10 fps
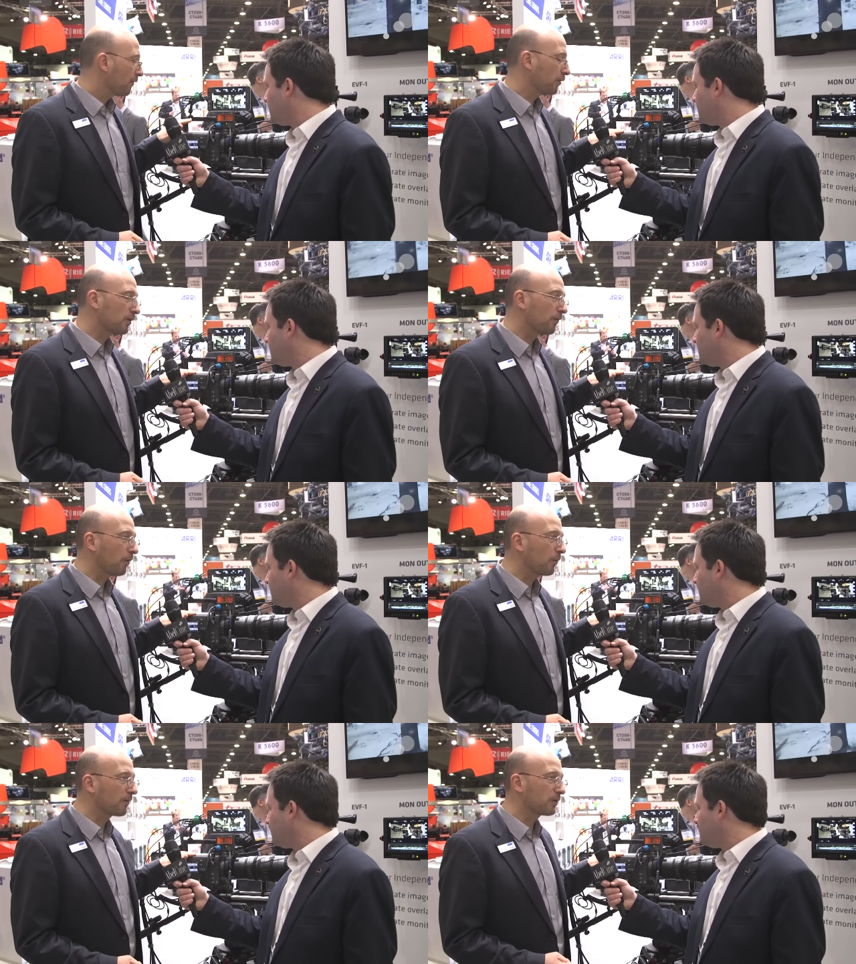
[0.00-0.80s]
Speaker 1: First of
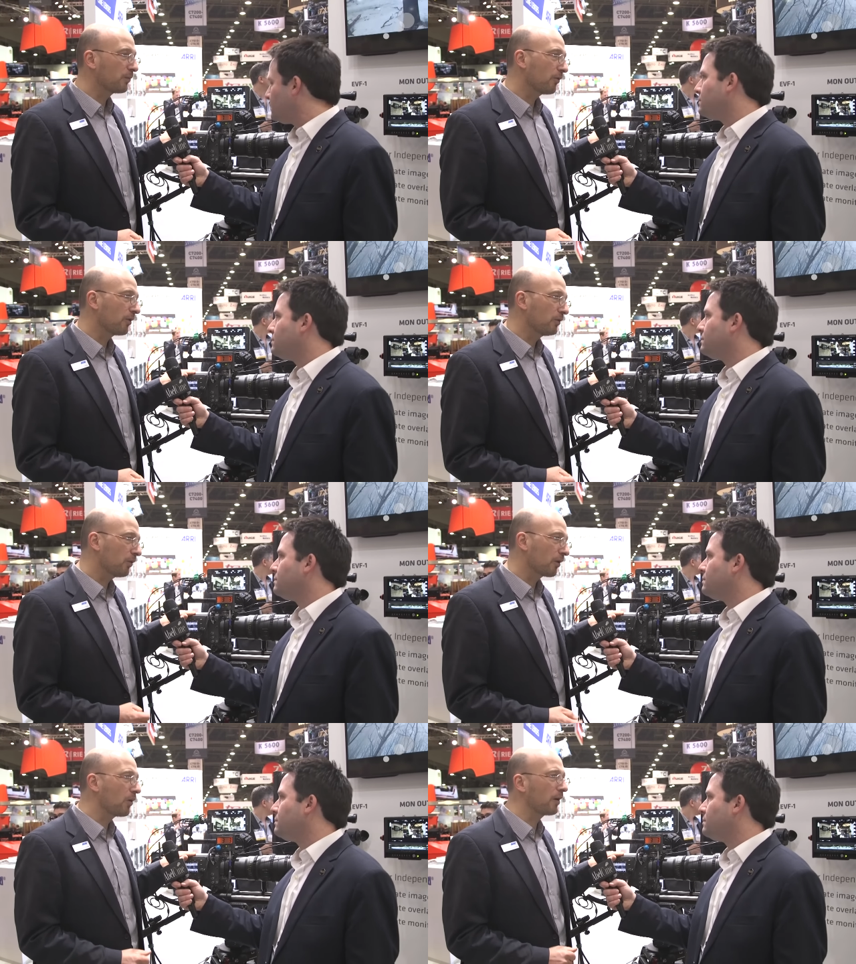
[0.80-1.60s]
all, we have some
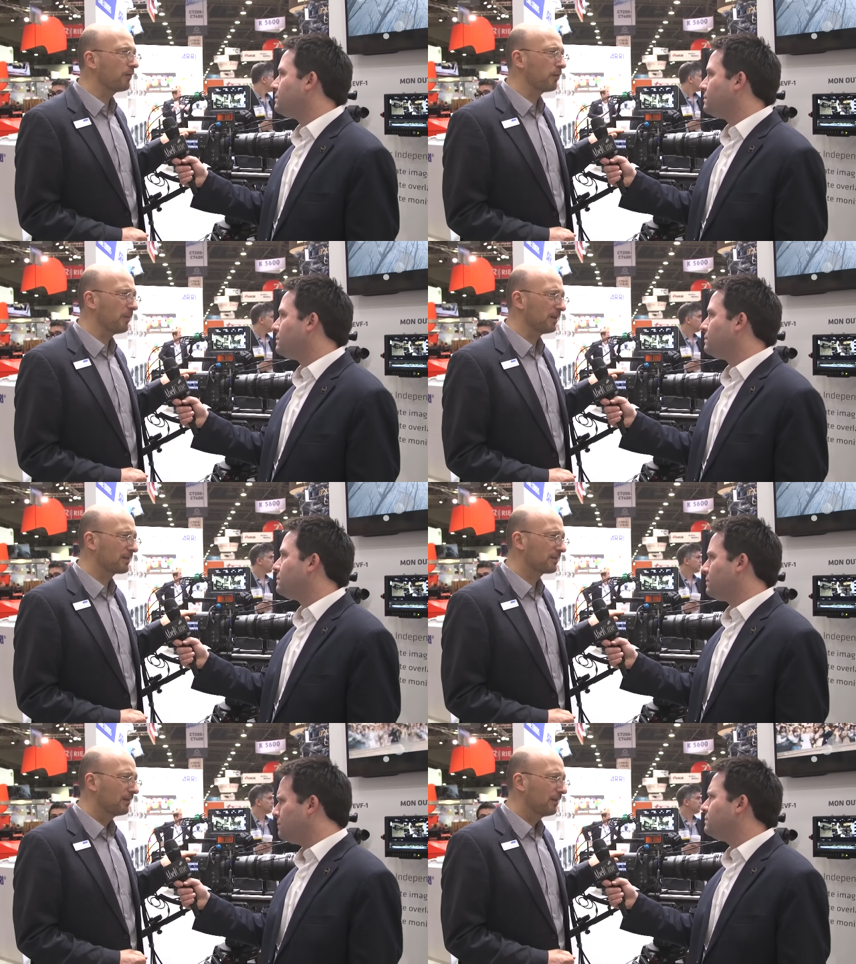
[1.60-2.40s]
new recording
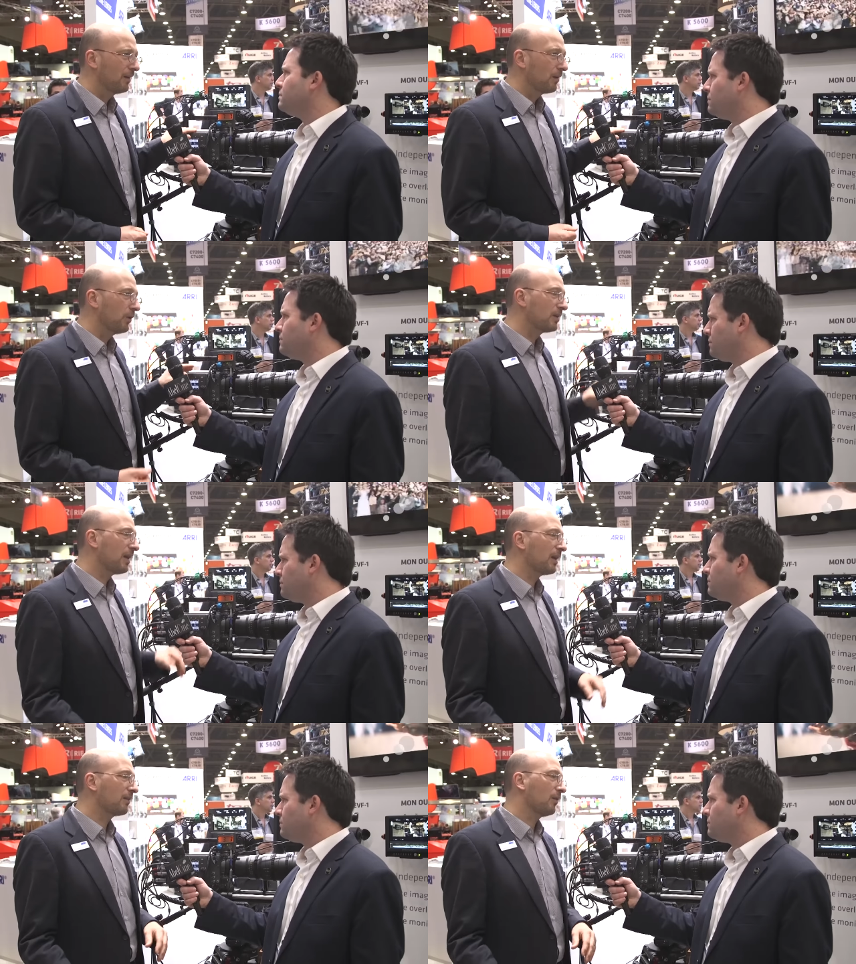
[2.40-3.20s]
formats. Mm -hmm we
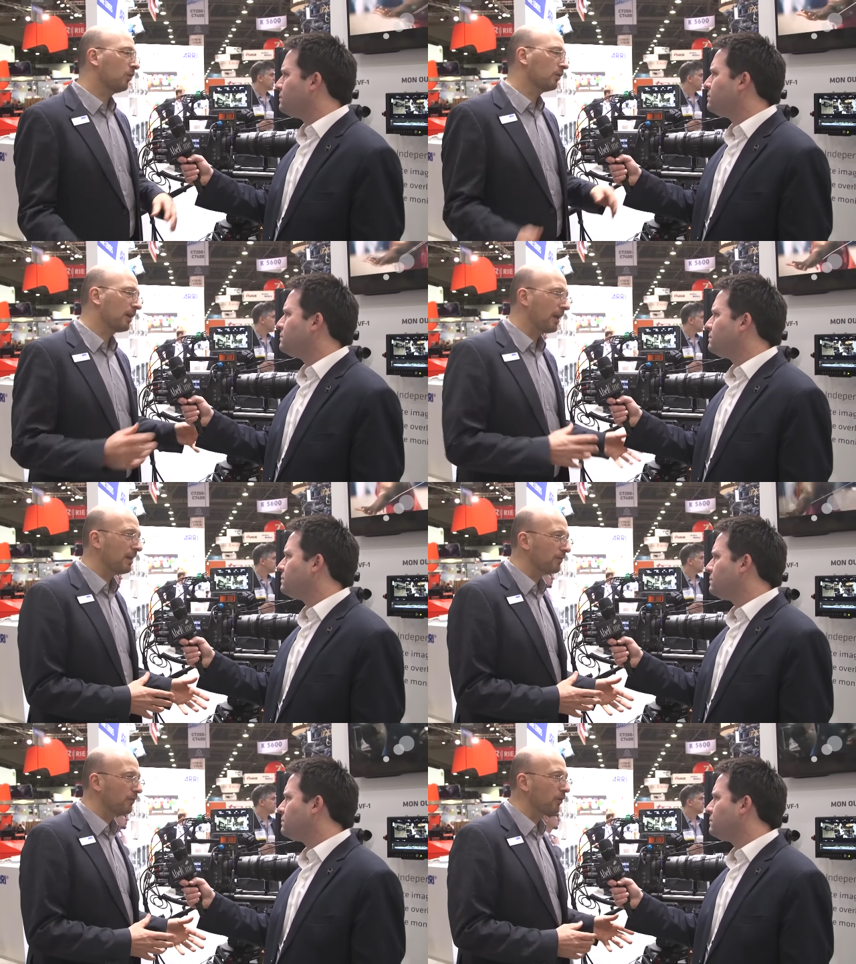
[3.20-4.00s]
take the old
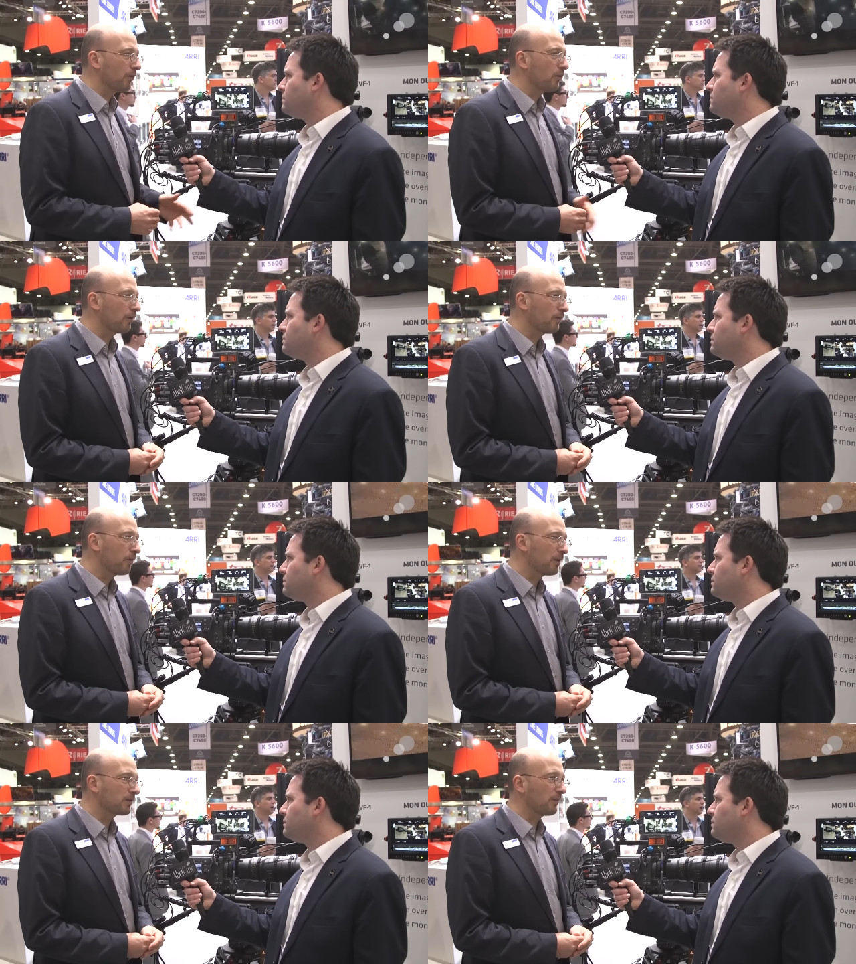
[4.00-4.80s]
eight four recording
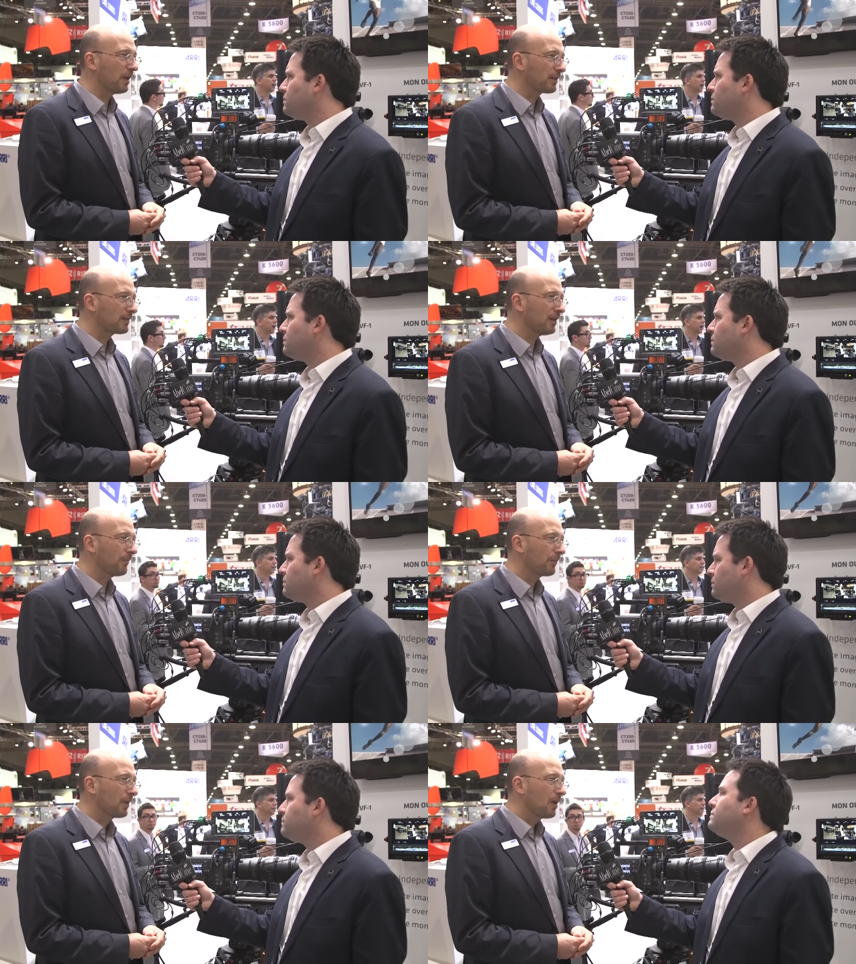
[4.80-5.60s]
formats from the
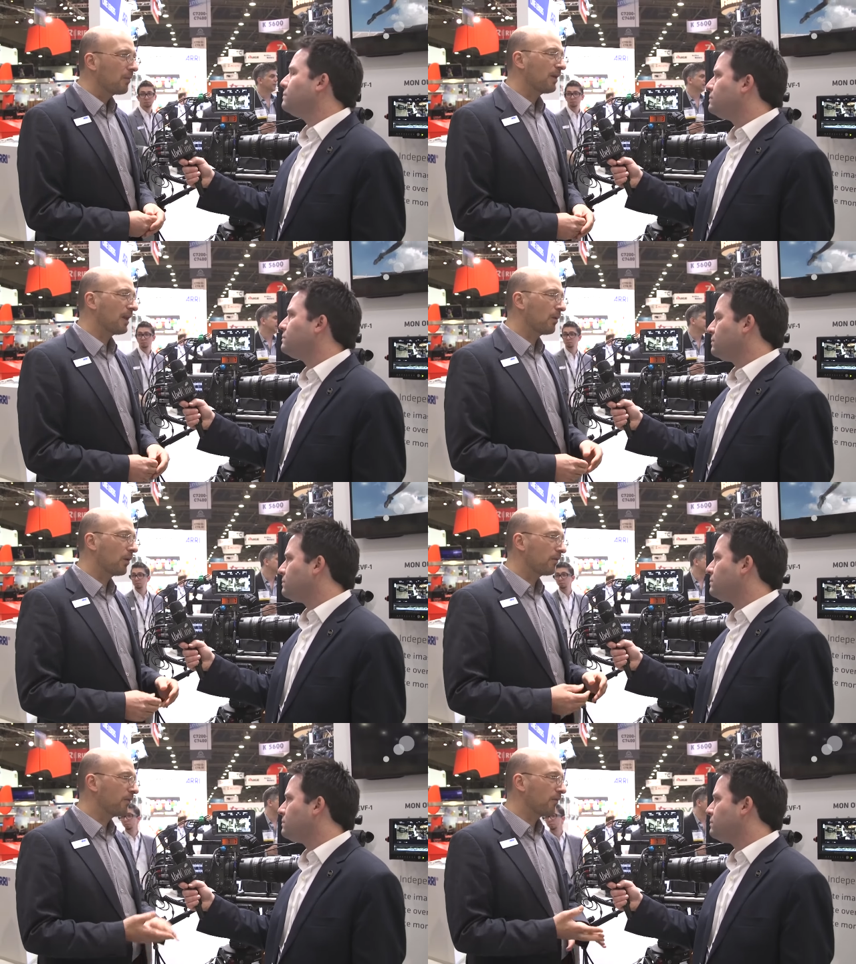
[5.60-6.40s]
XT, but now
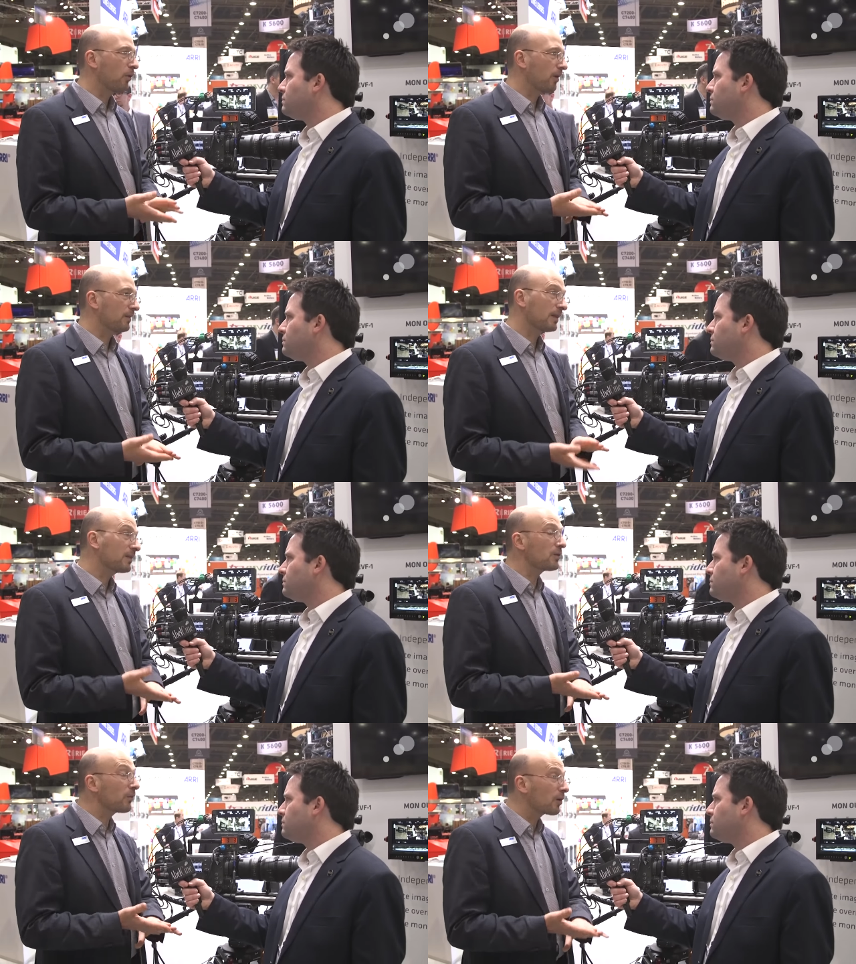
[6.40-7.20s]
we have four, uh,
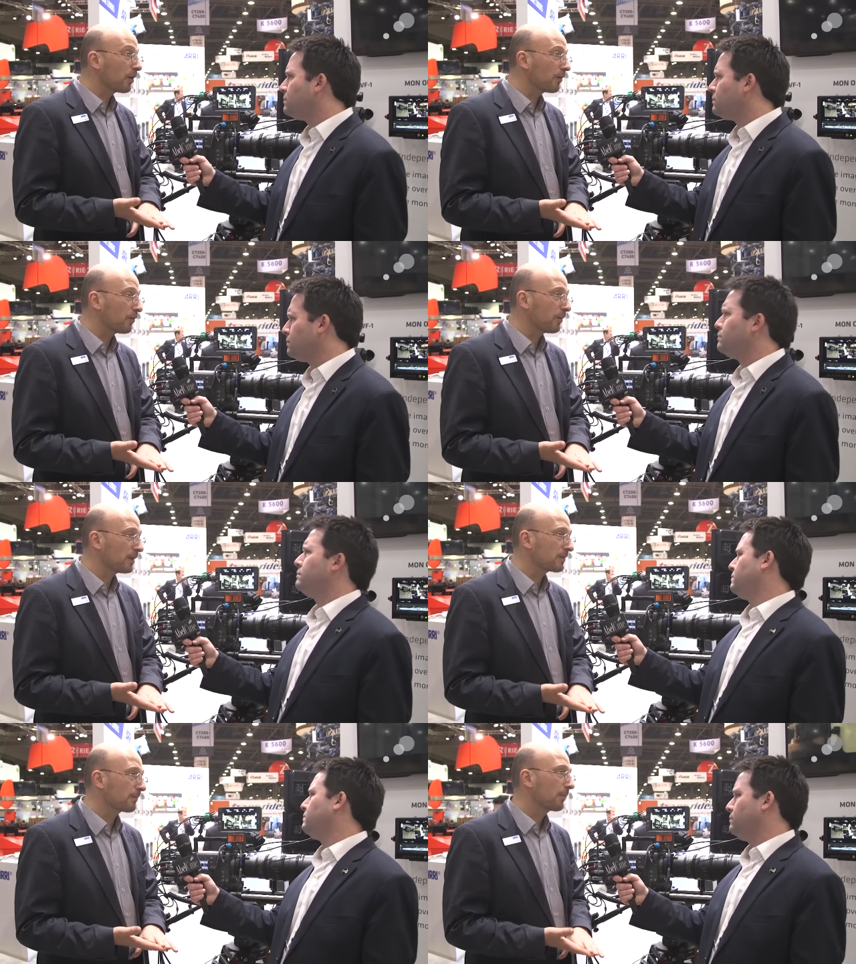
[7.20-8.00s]
six new recording
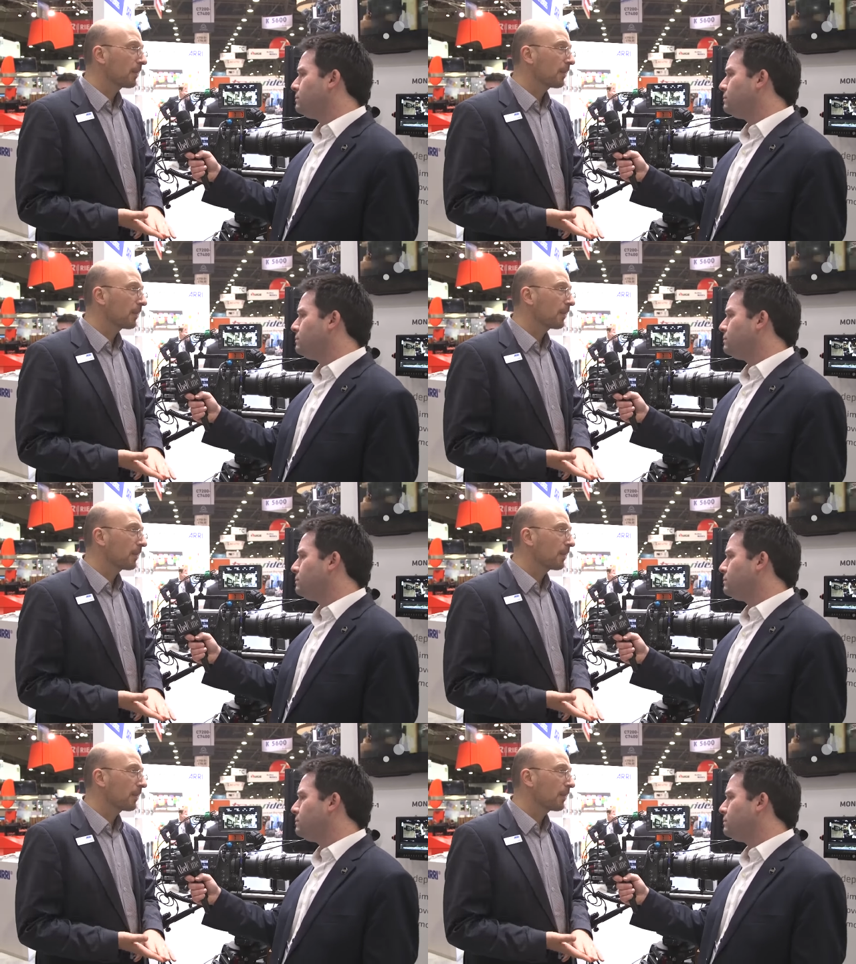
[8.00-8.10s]
formats.